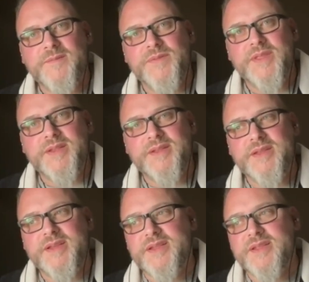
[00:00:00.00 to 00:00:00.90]

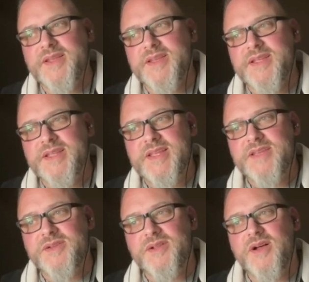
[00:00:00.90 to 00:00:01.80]
It can
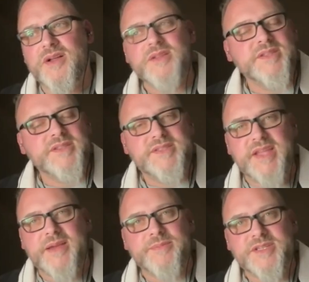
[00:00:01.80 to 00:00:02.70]
heal all the
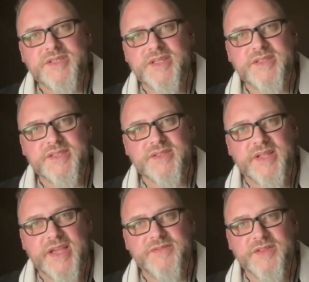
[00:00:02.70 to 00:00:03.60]
damage that this
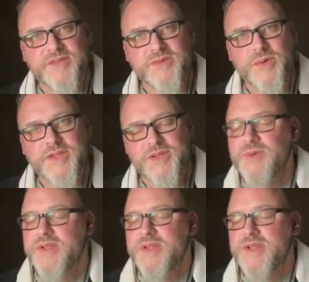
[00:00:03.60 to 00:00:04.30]
life can throw at you.